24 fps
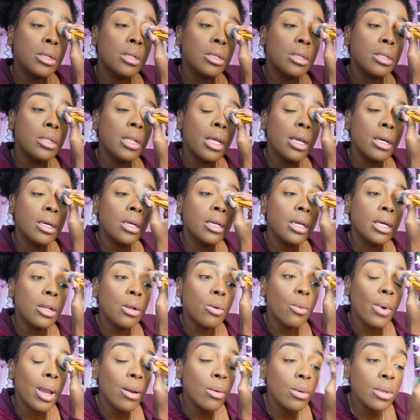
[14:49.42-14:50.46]
they could get
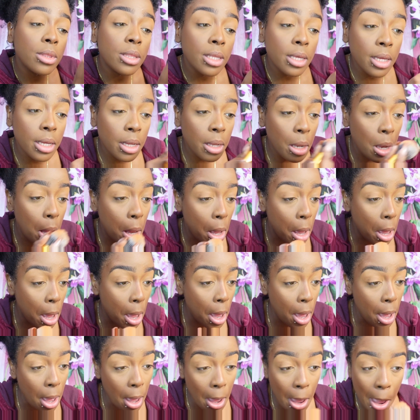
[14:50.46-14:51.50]
away with it.
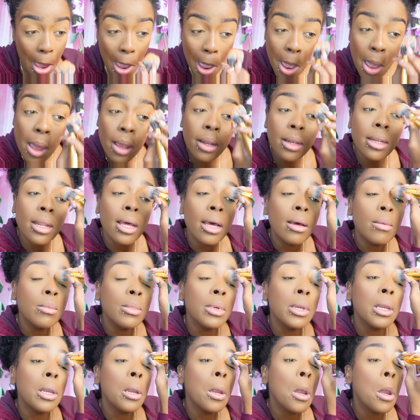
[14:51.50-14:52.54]
Not
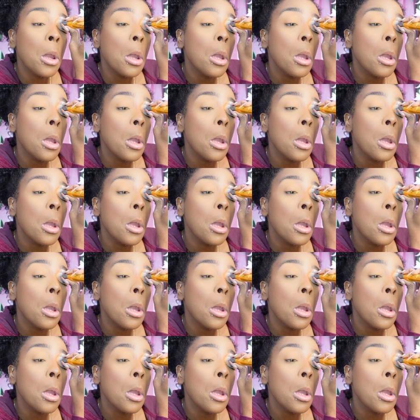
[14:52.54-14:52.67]
me.